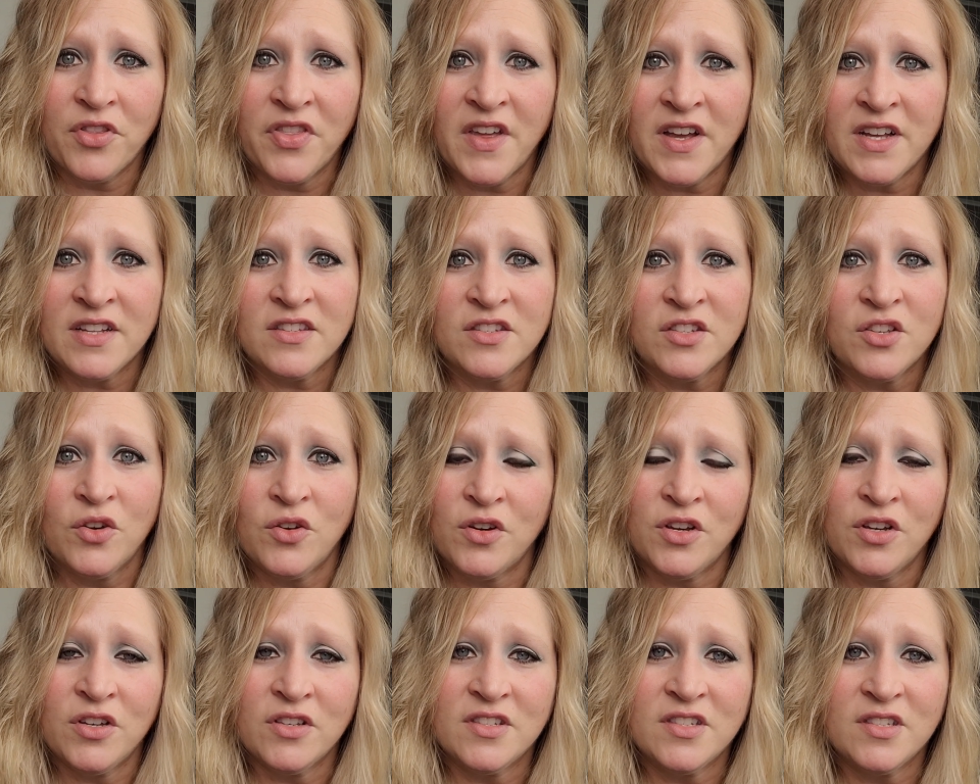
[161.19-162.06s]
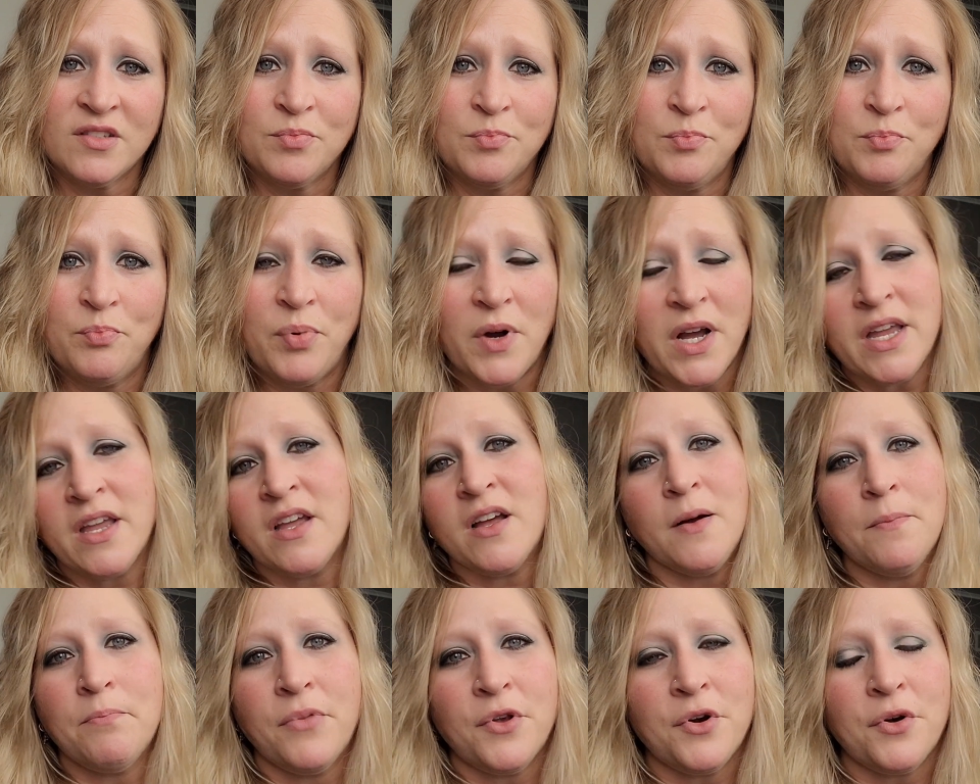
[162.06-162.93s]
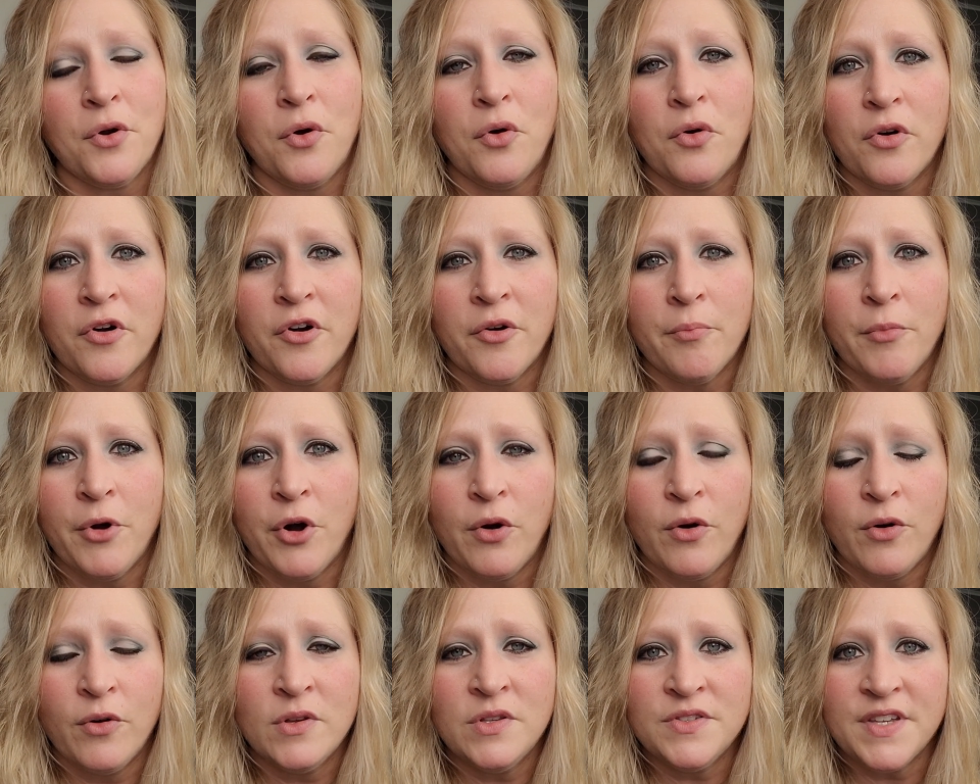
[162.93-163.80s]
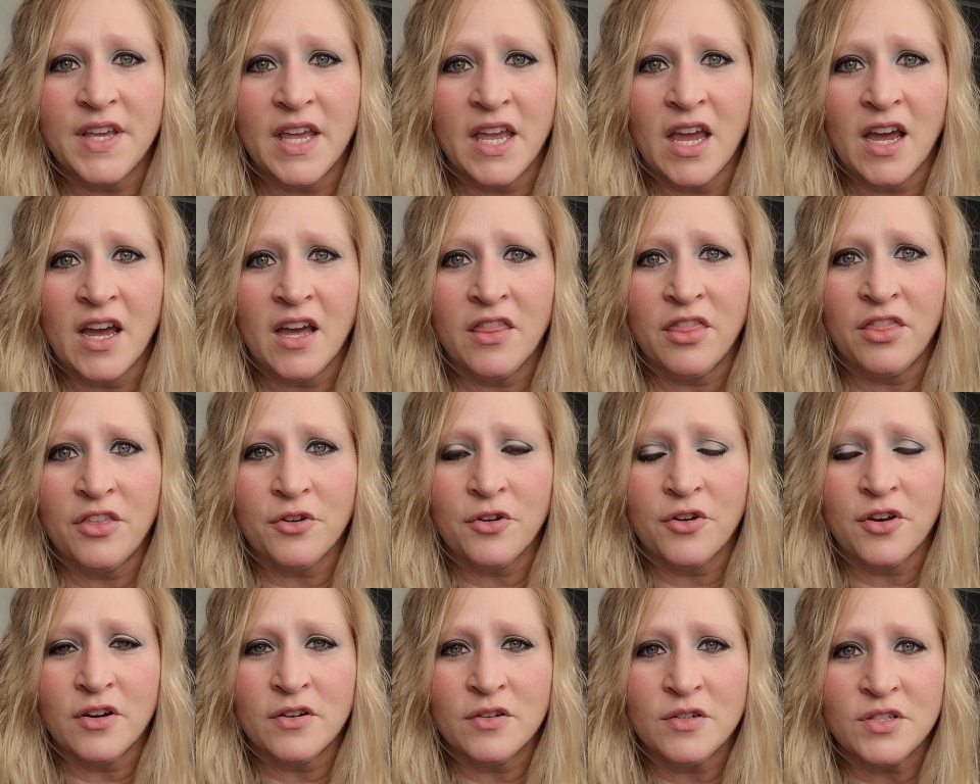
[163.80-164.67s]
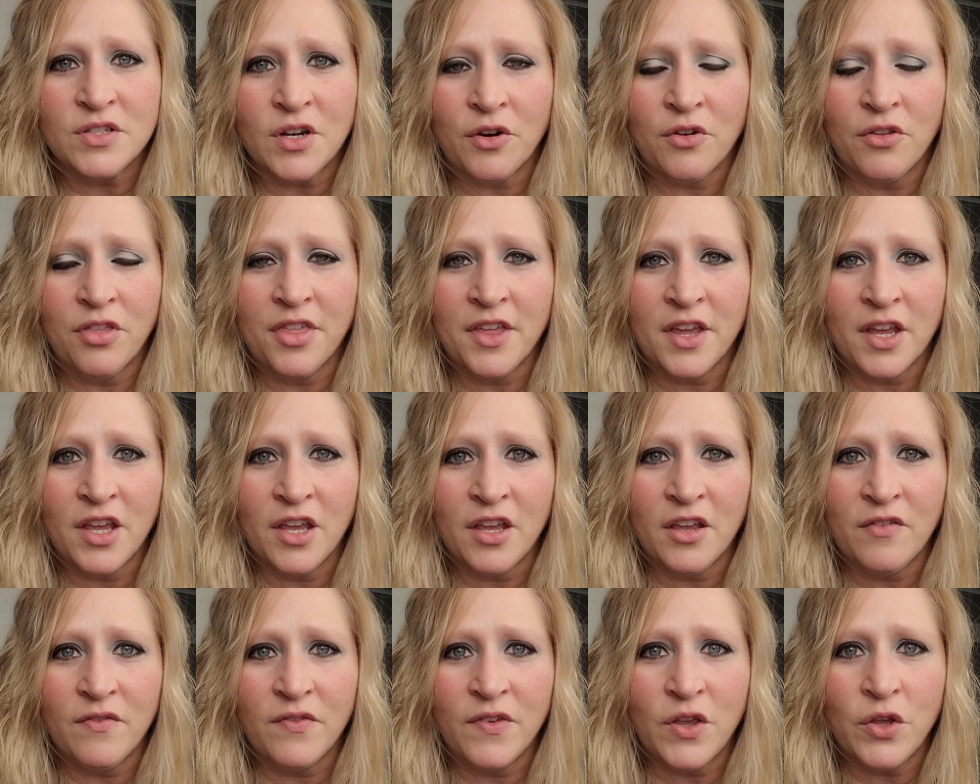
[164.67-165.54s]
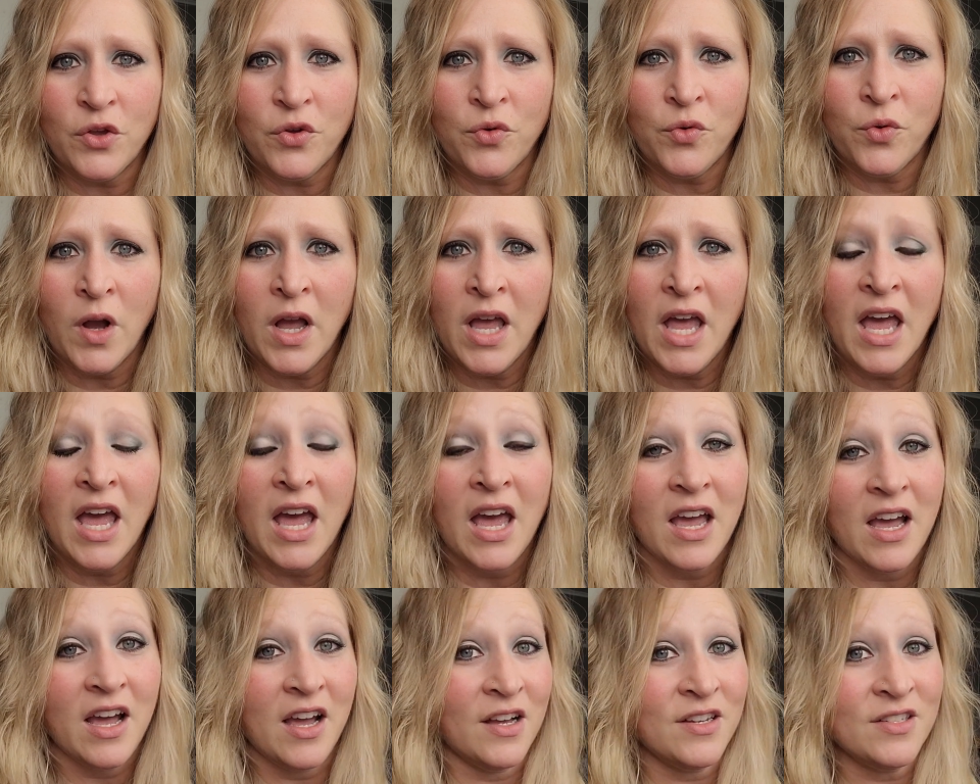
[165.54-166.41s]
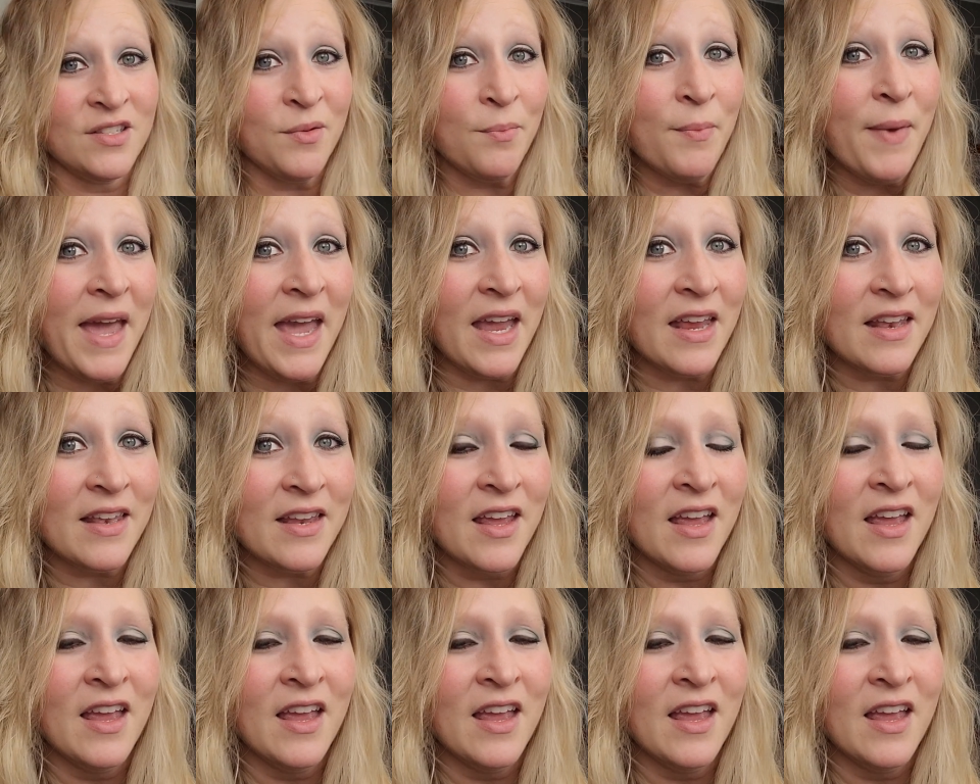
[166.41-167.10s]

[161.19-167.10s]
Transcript: That's gonna spike up their hormones, and they're gonna start thinking of you as a mate.